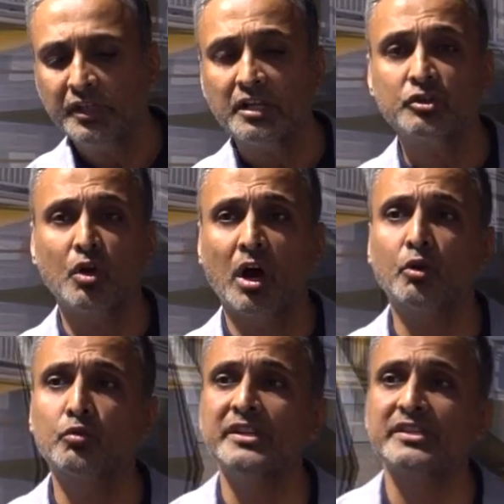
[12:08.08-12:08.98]
So how
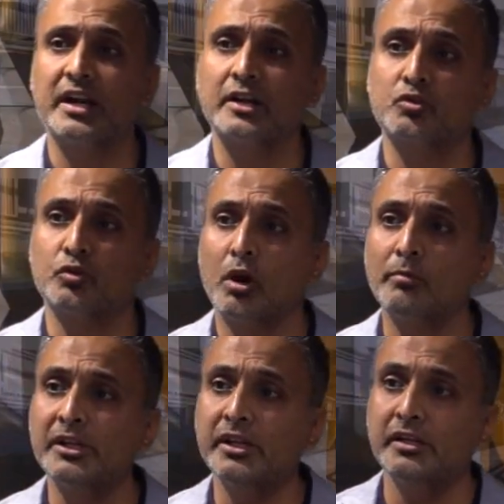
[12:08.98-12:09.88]
do we start? So
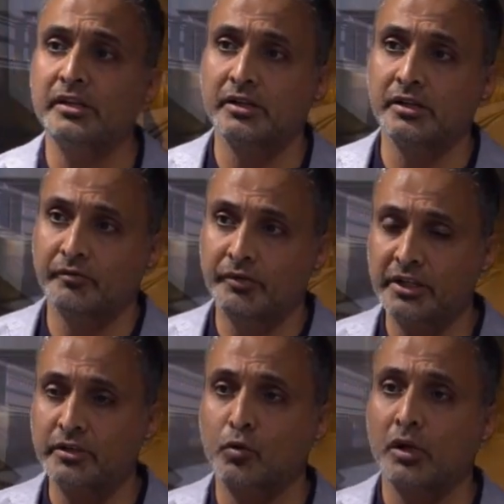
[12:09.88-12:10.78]
normally
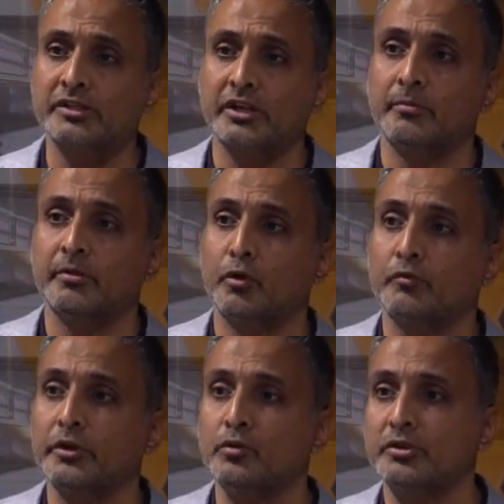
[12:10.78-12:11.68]
within Royal Cyber, what
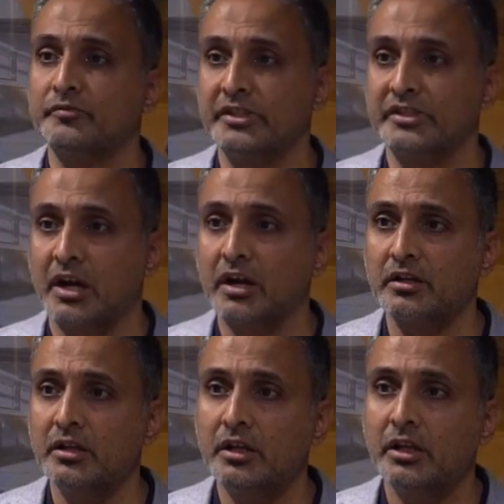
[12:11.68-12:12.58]
we do is we start
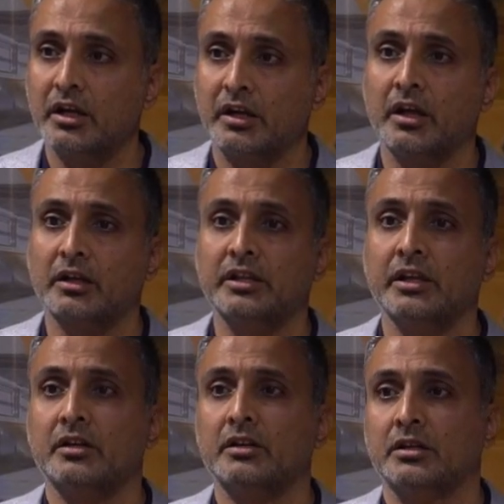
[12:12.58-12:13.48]

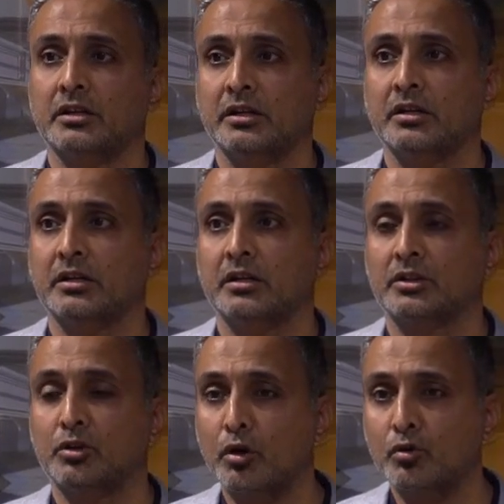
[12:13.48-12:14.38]
conducting a
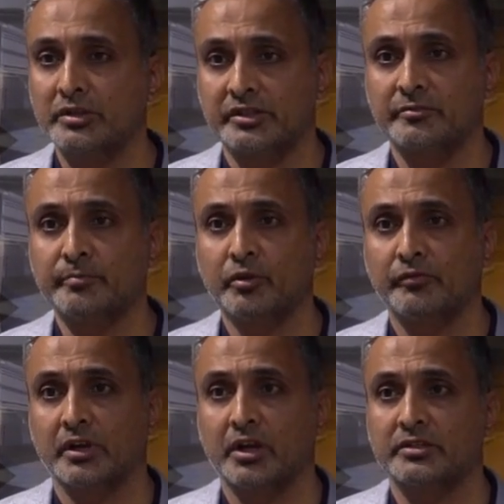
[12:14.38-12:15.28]
thorough assessment
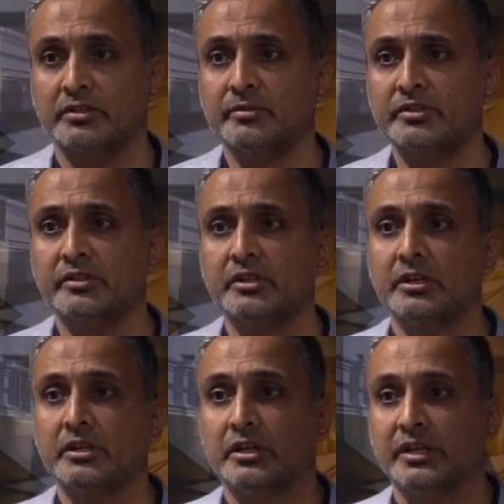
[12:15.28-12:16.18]
of a customer's
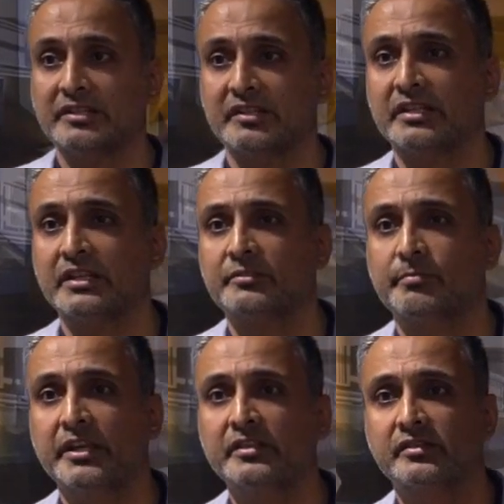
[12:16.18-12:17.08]
existing
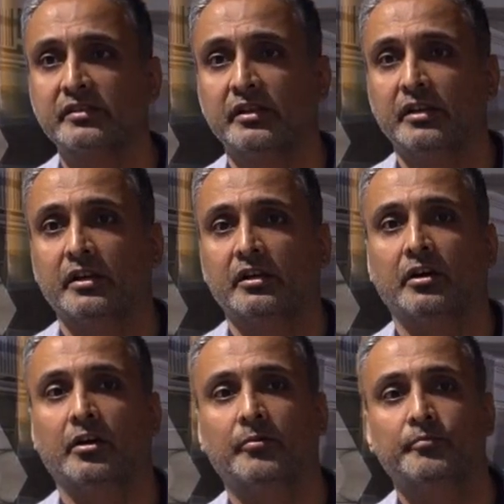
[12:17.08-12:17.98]
space.
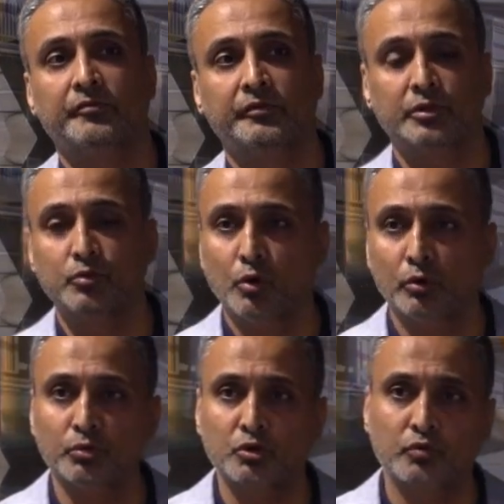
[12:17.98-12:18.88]
We do
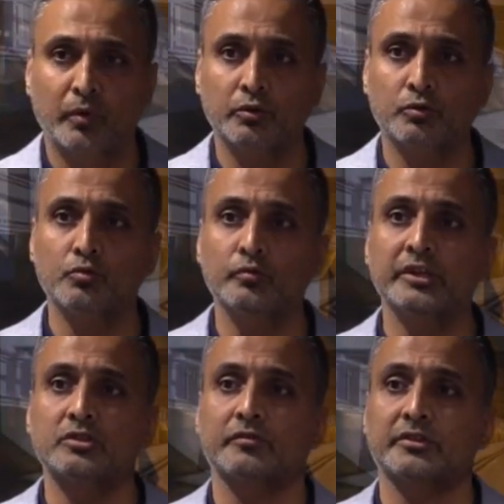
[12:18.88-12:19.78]
almost 1 to 2
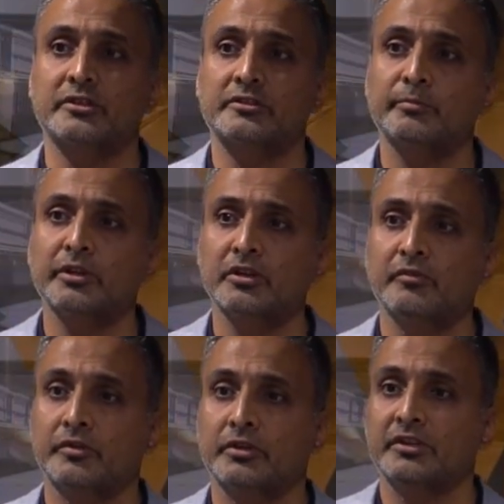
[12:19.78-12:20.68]
weeks of assessment
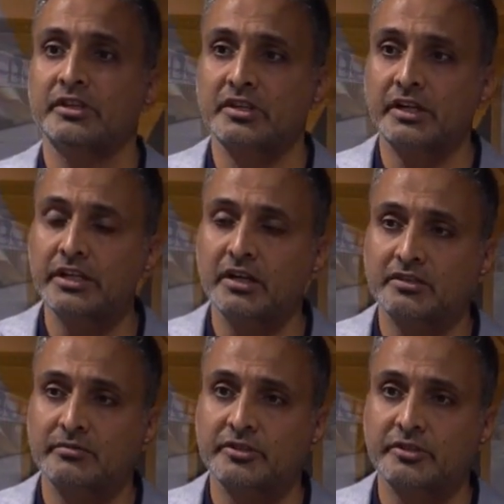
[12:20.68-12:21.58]
where we study
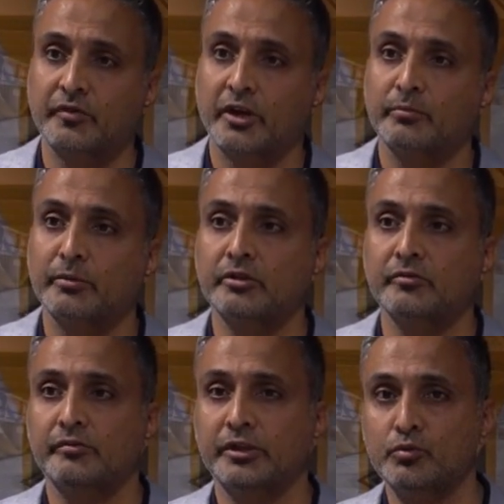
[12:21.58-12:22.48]
customer's environment,
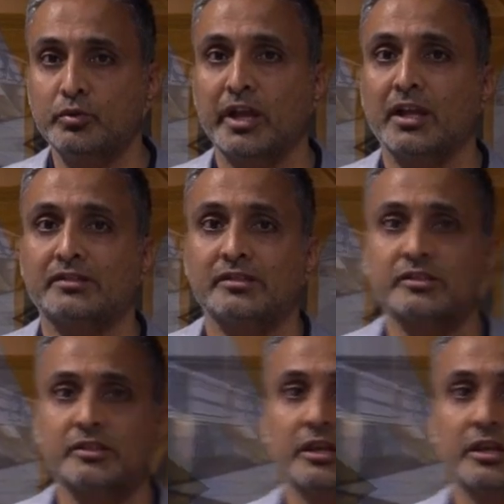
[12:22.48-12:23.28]
we do analysis,